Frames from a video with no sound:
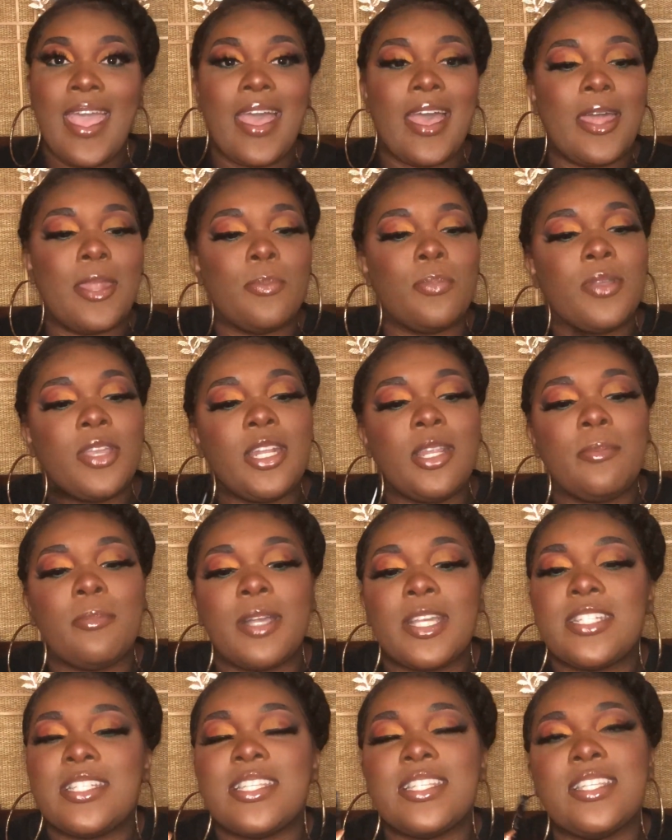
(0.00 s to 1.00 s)
and pretty
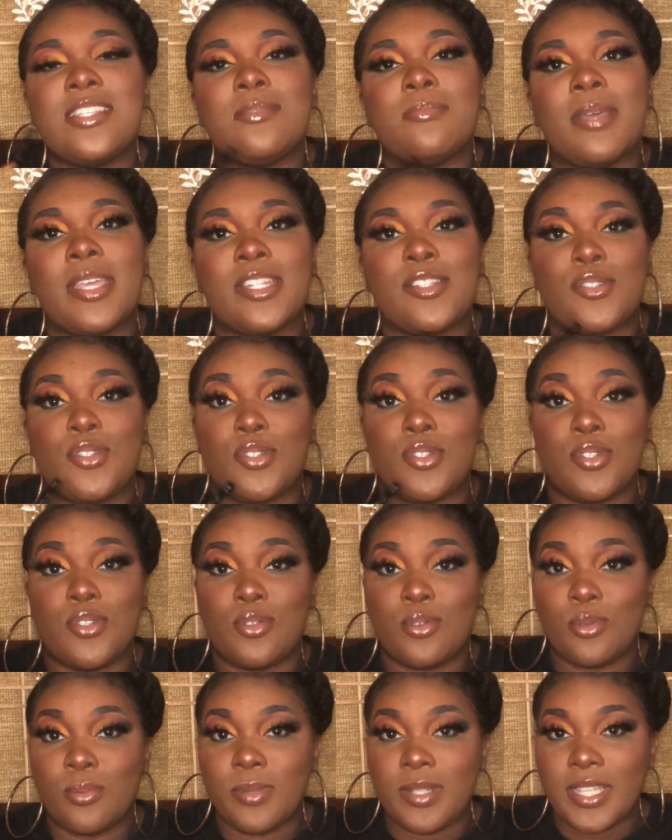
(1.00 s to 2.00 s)
much this is meant to
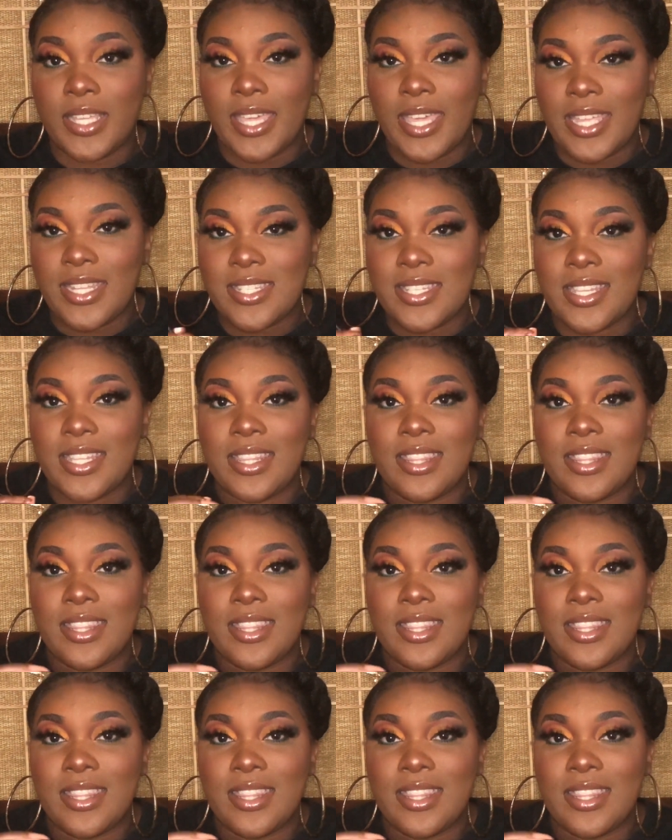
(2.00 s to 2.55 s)
duplicate